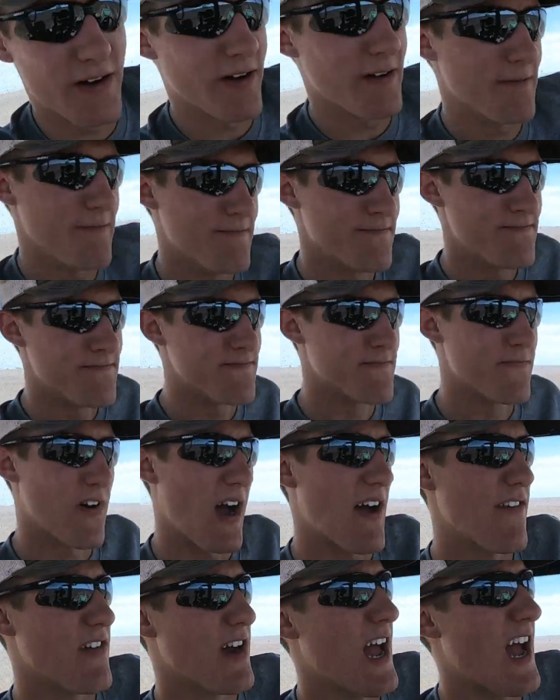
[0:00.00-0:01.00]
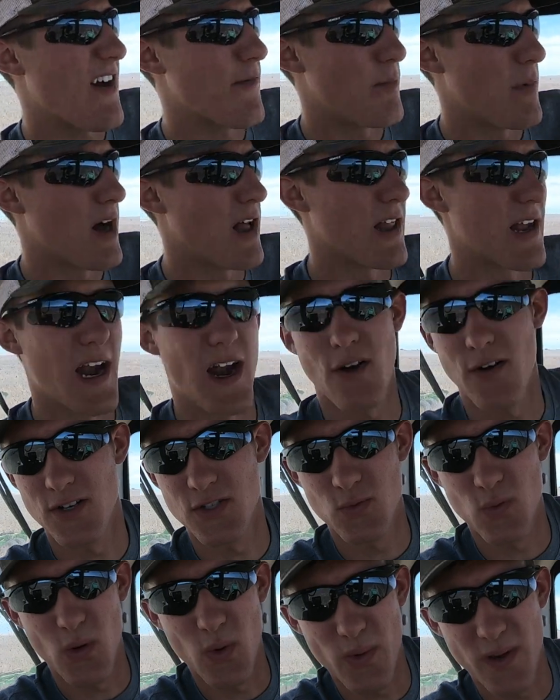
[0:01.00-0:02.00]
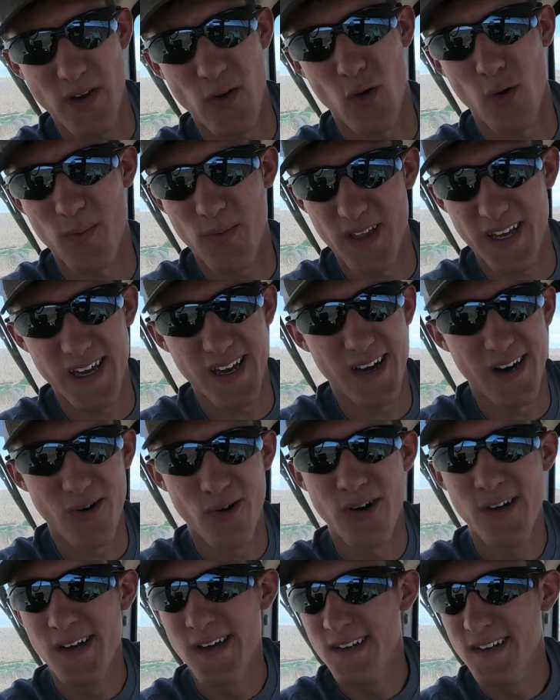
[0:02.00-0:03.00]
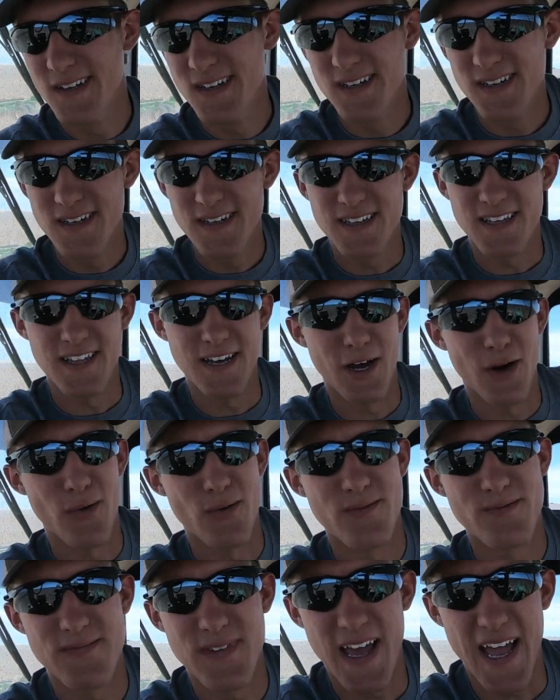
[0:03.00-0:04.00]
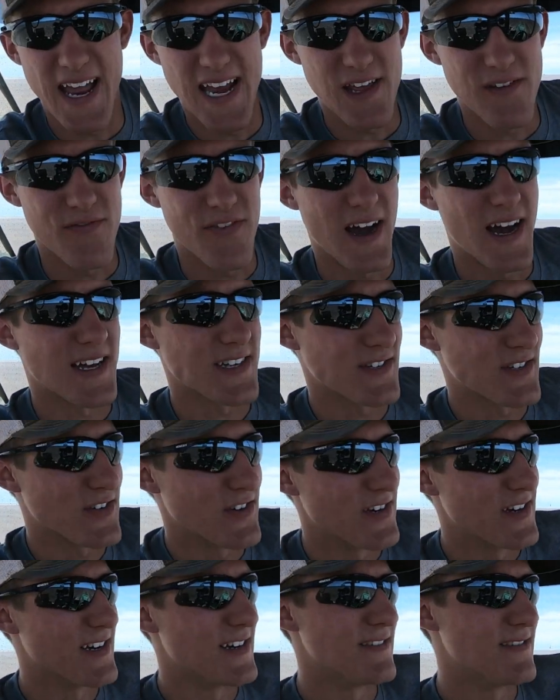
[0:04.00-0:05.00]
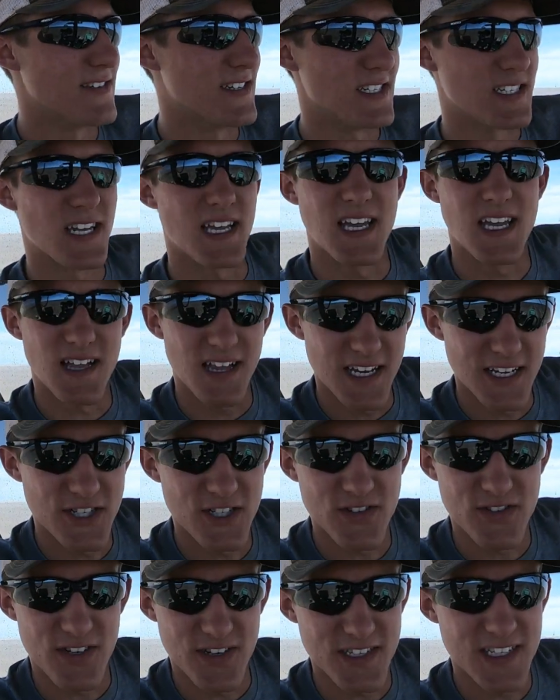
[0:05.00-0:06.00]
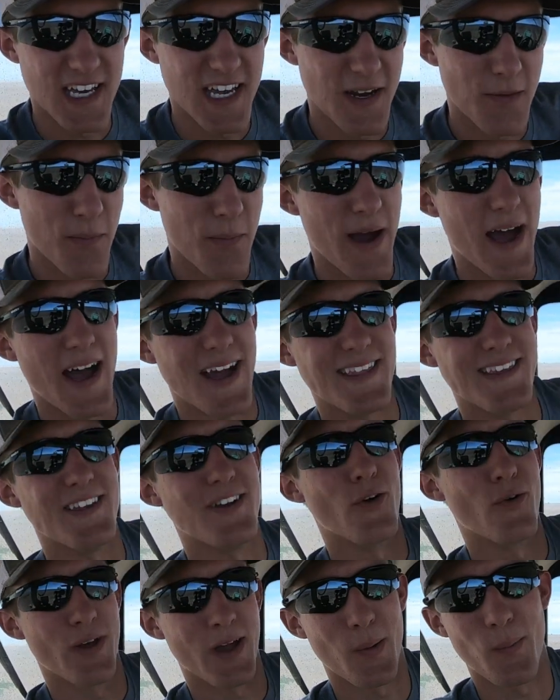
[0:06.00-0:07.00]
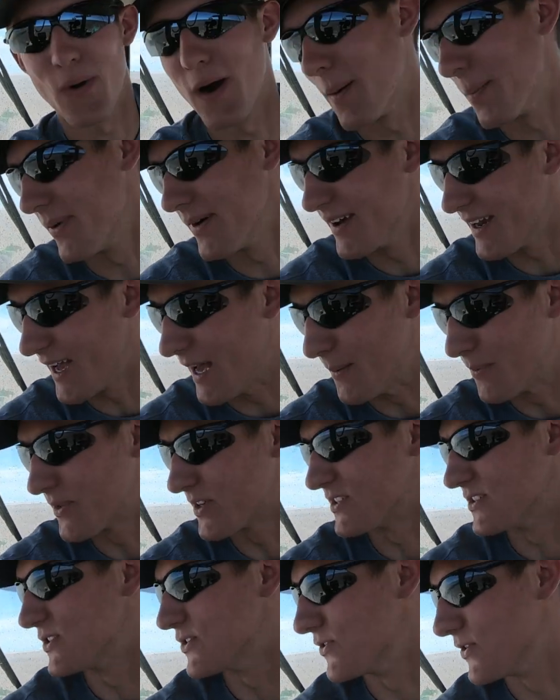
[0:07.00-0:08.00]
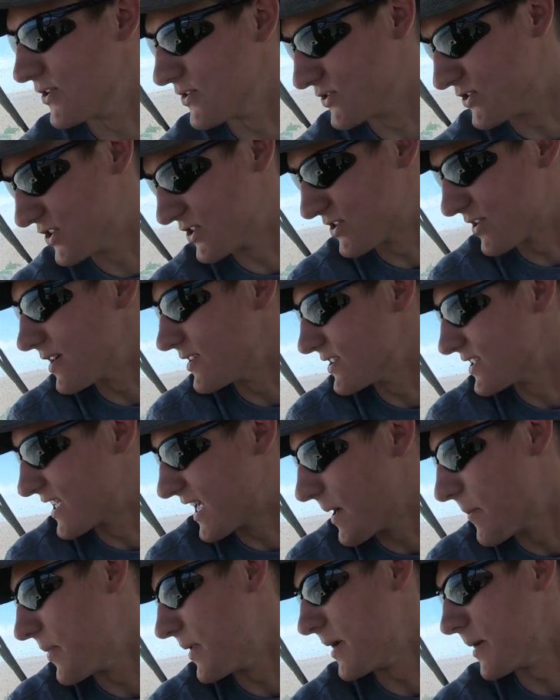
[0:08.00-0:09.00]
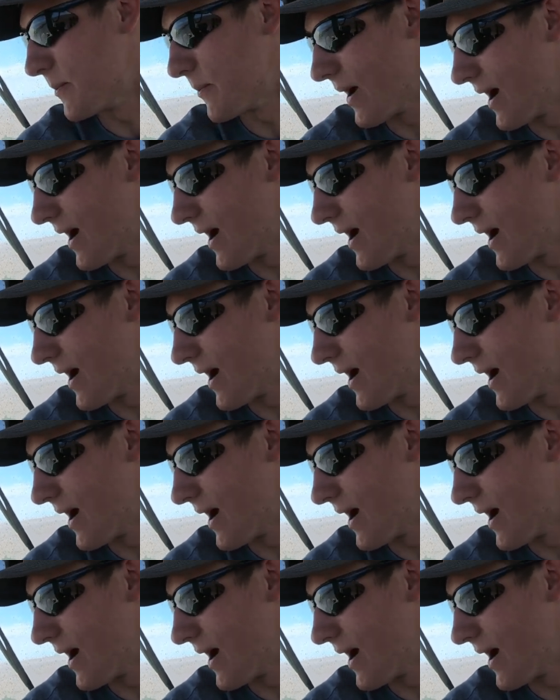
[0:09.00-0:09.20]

at 5.5 mile an hour is what we normally go. You know, any faster and the singulation starts getting bad. You don't get proper depth because your road just starts skipping and